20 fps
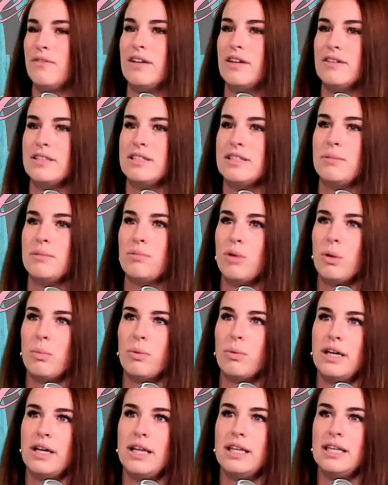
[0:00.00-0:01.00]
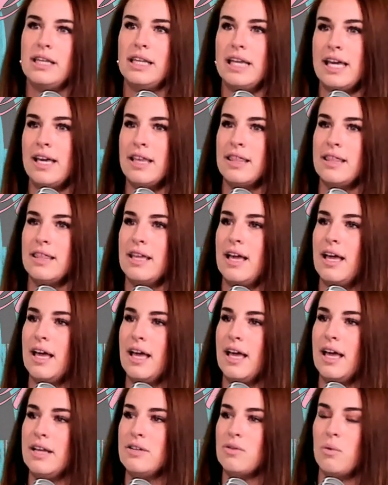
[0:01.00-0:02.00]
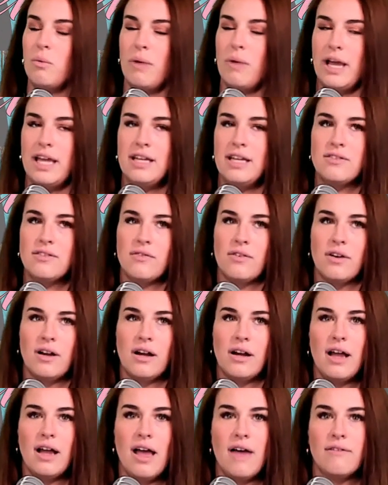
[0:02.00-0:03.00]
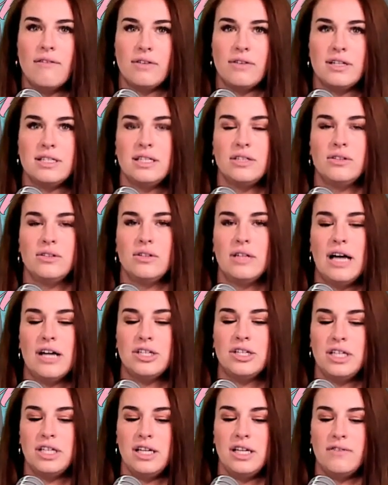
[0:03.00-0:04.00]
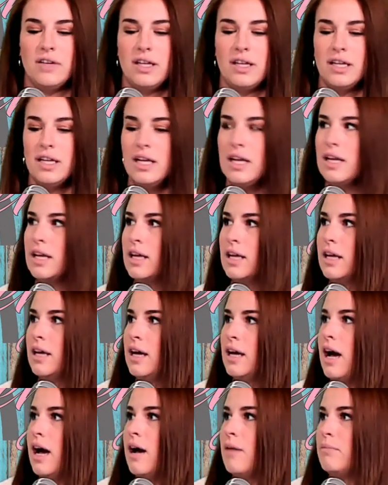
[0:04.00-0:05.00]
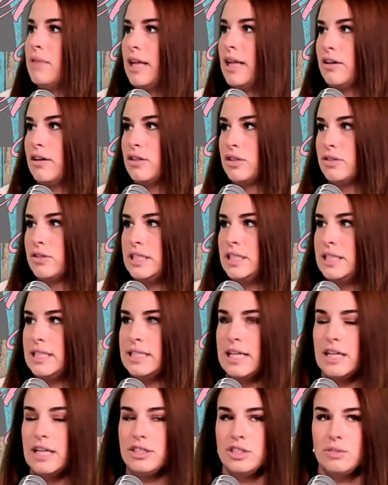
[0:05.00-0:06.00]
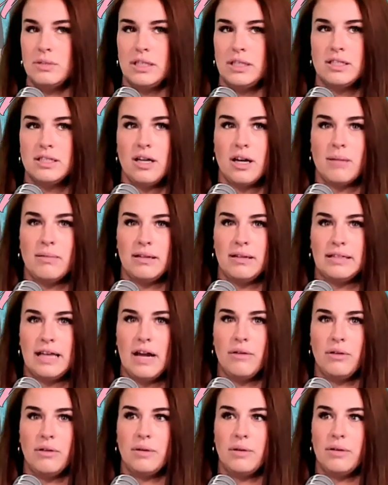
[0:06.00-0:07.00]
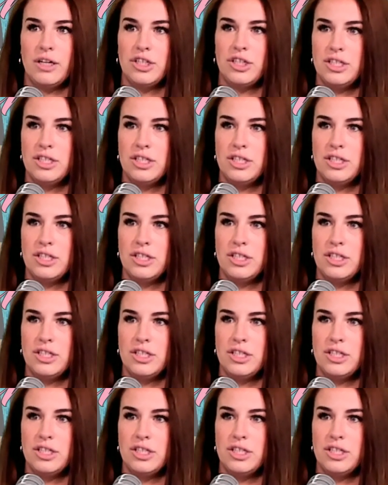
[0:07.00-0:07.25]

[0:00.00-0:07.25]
There's an appropriate length and weight for every single lash. Even like on Christy's lashes, we can talk about that really quick.